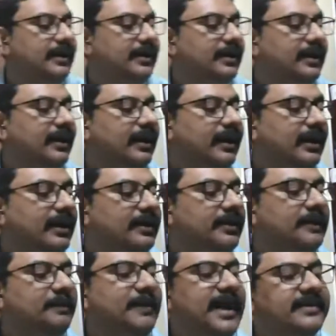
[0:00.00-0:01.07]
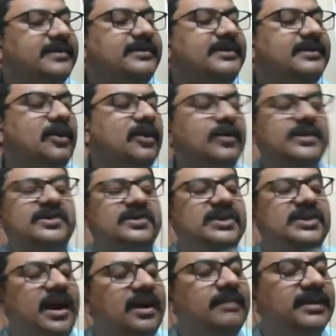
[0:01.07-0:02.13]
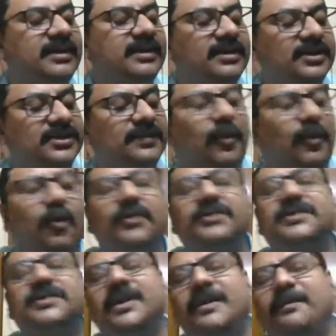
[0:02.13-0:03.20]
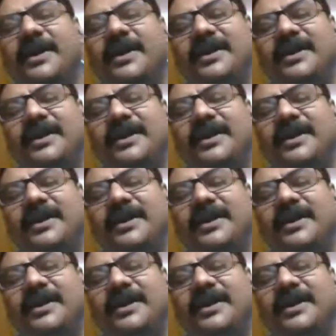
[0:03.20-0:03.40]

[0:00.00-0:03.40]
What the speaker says: The Baron now his diamonds force apace.